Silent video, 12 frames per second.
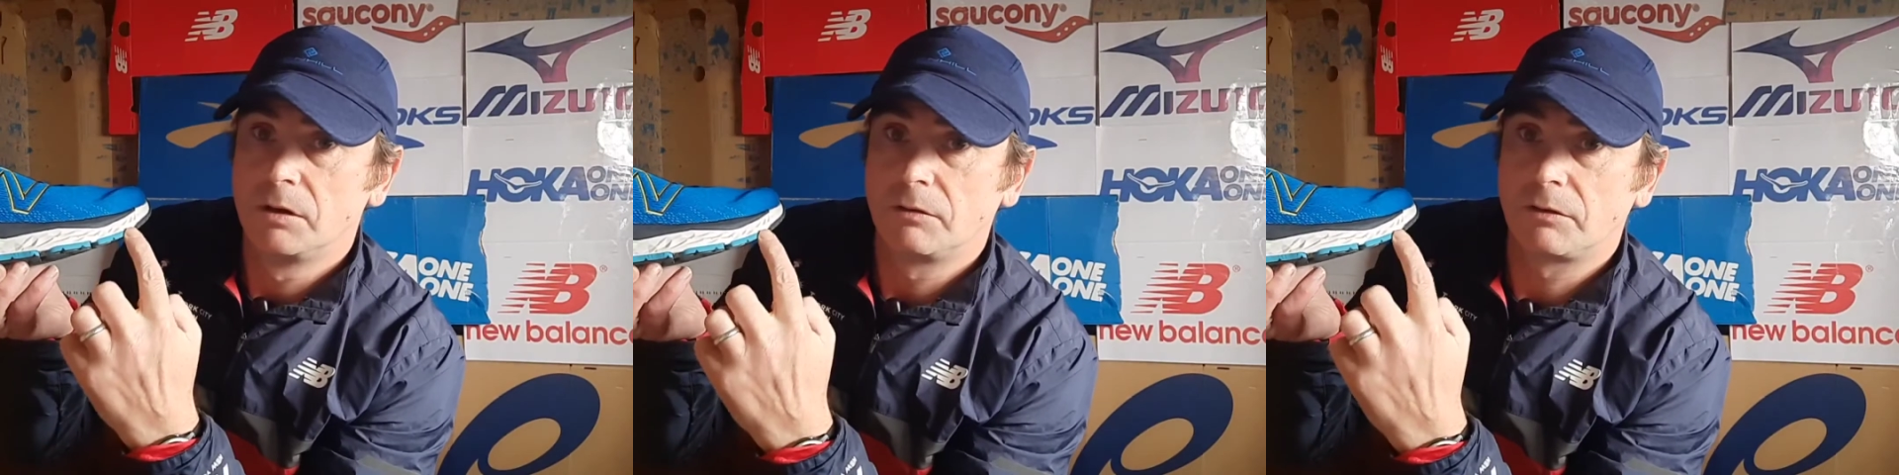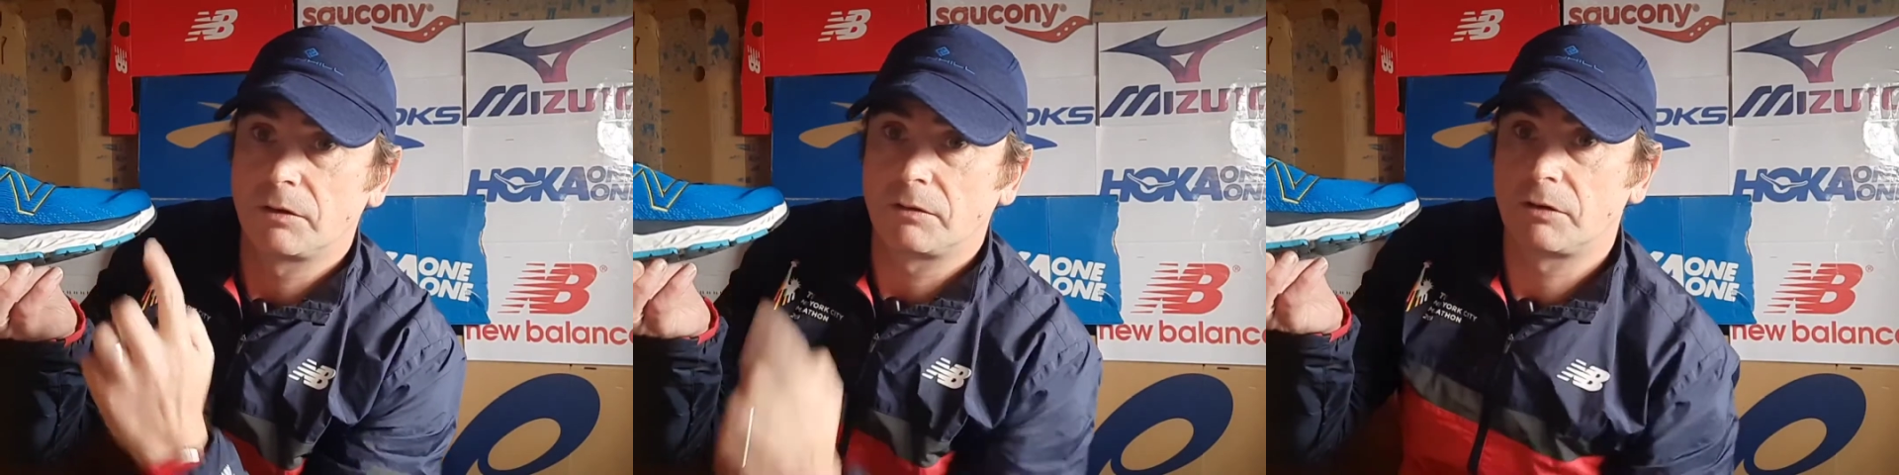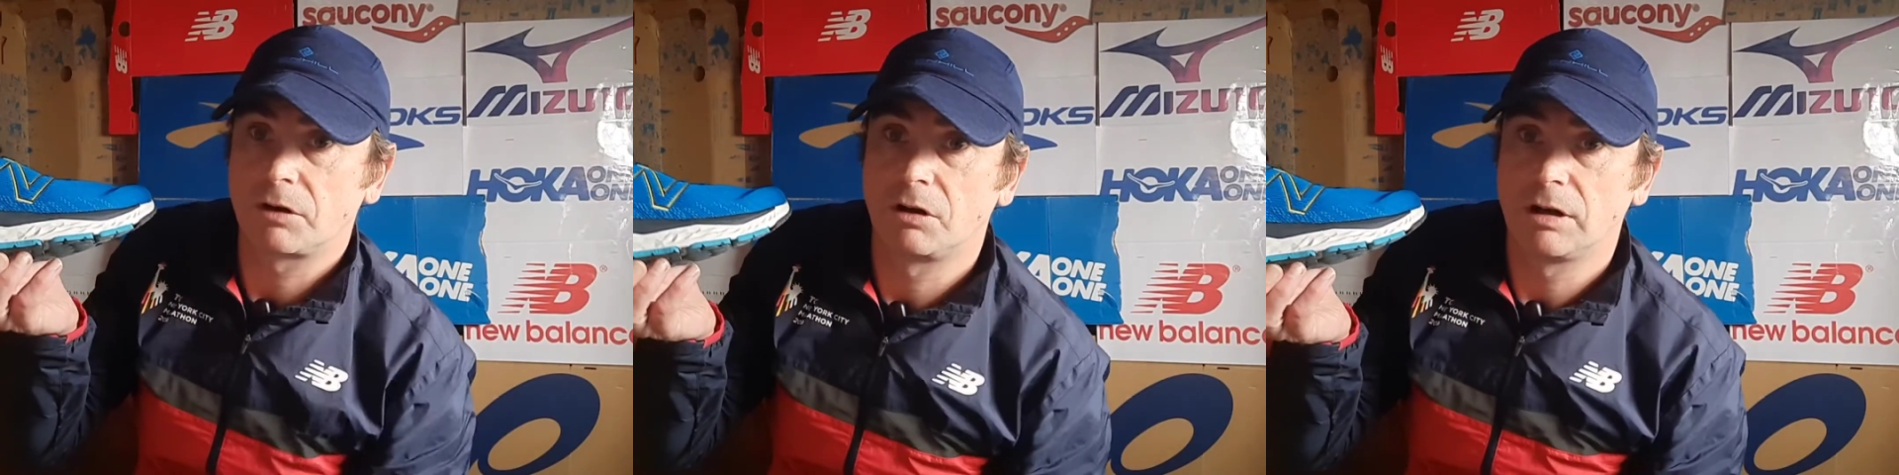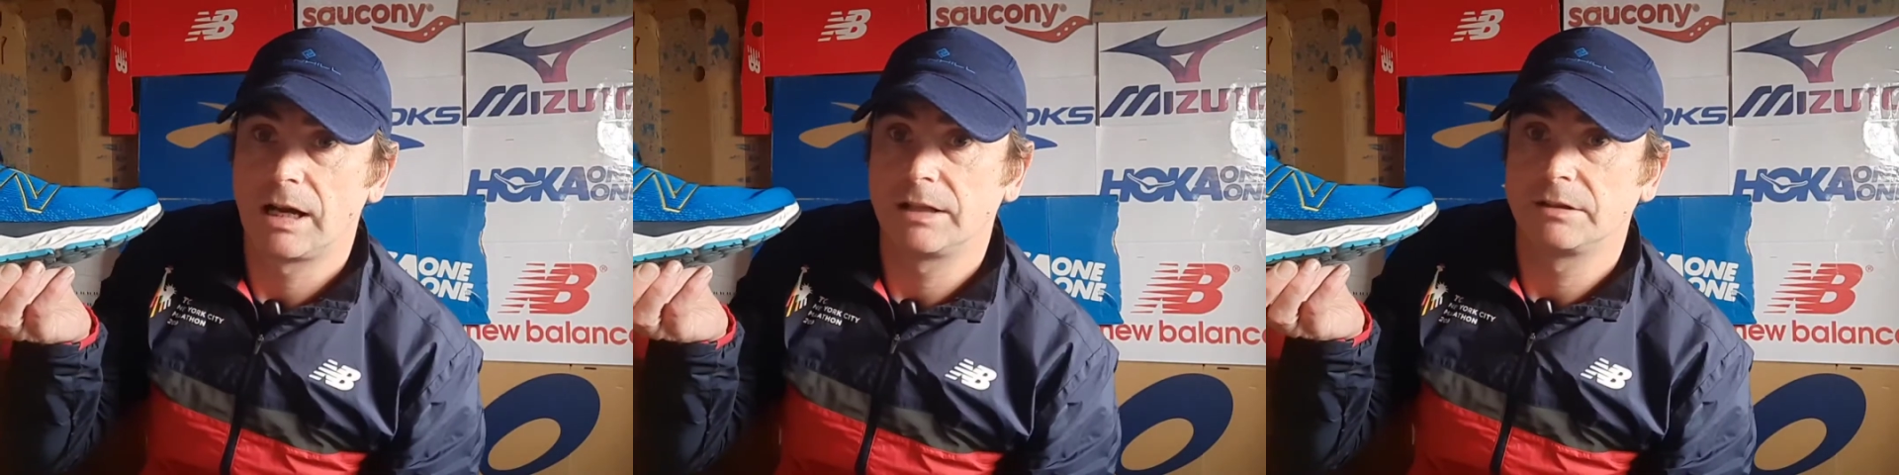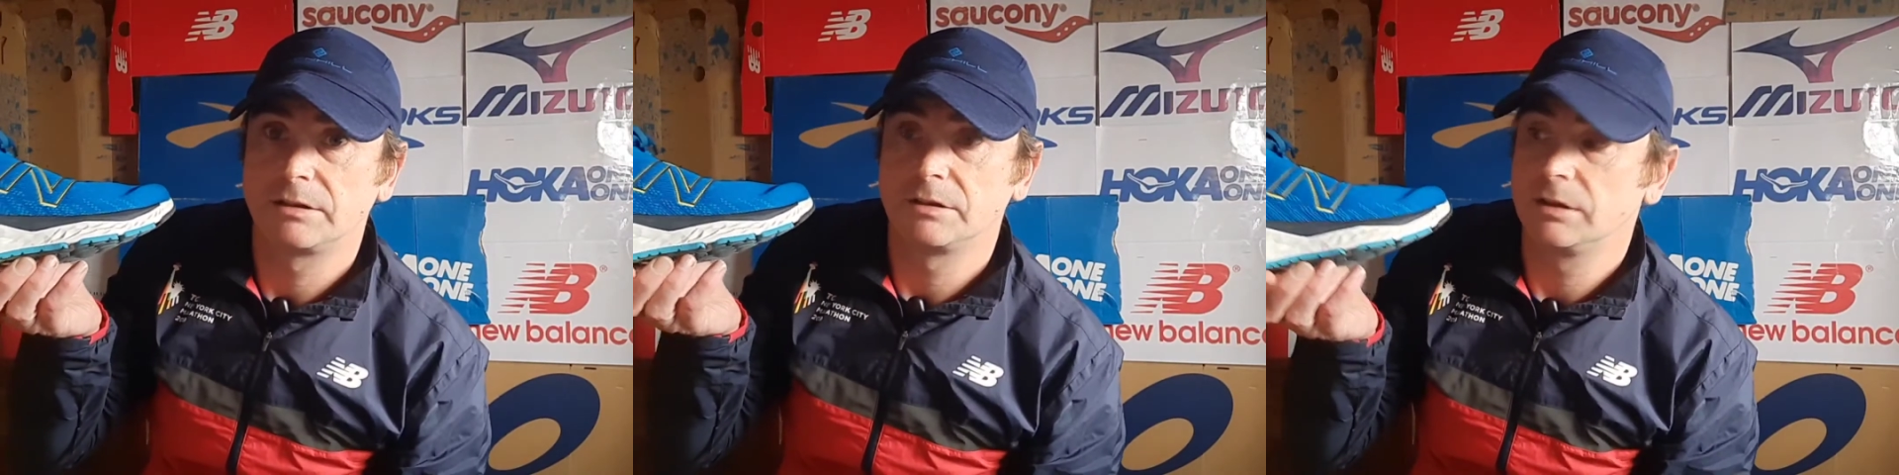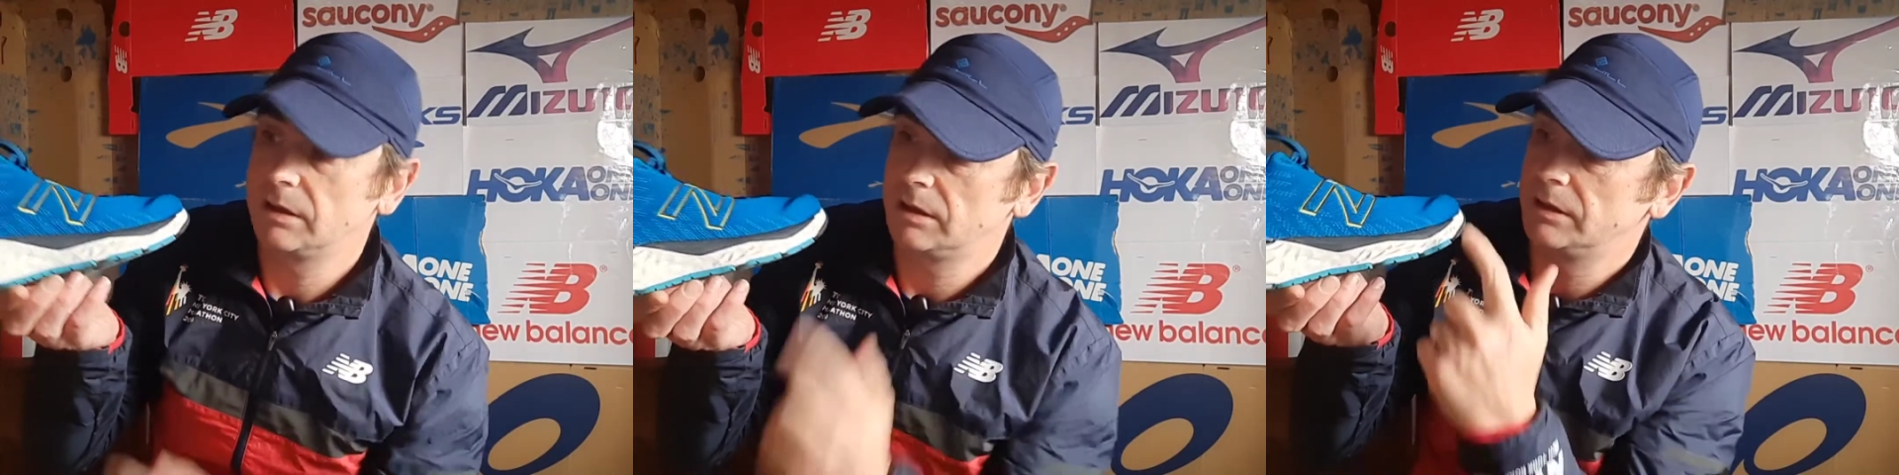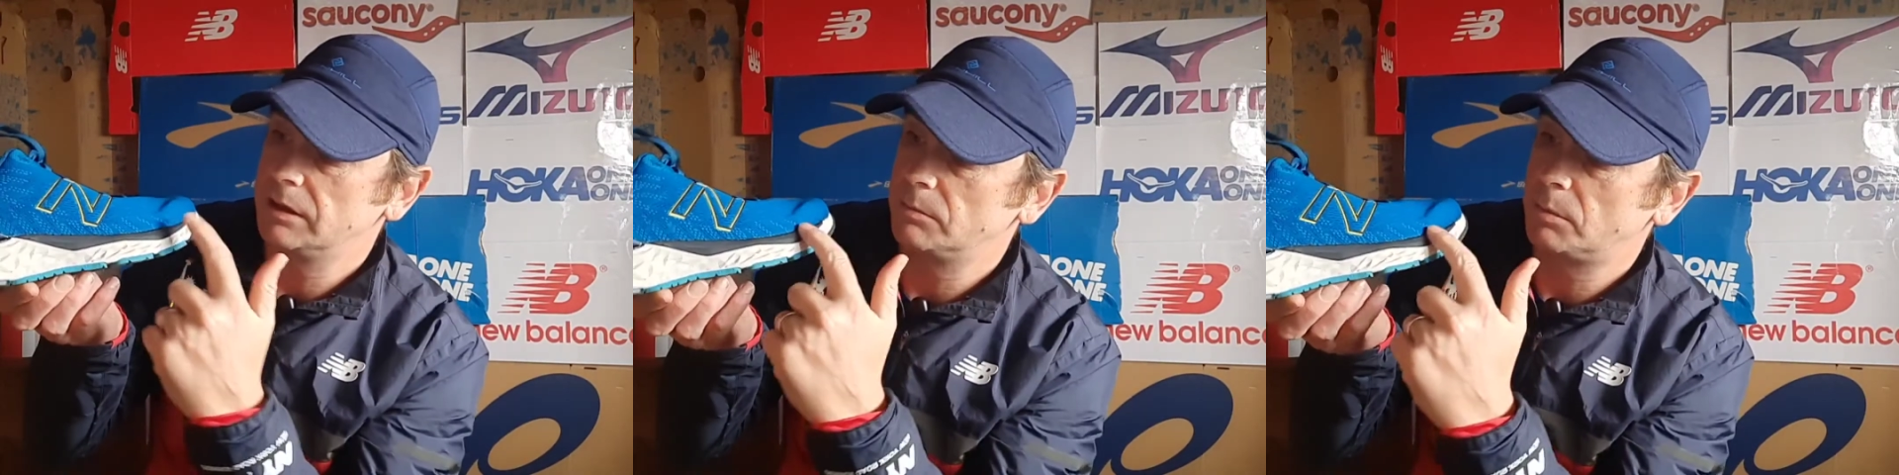for your landing, and then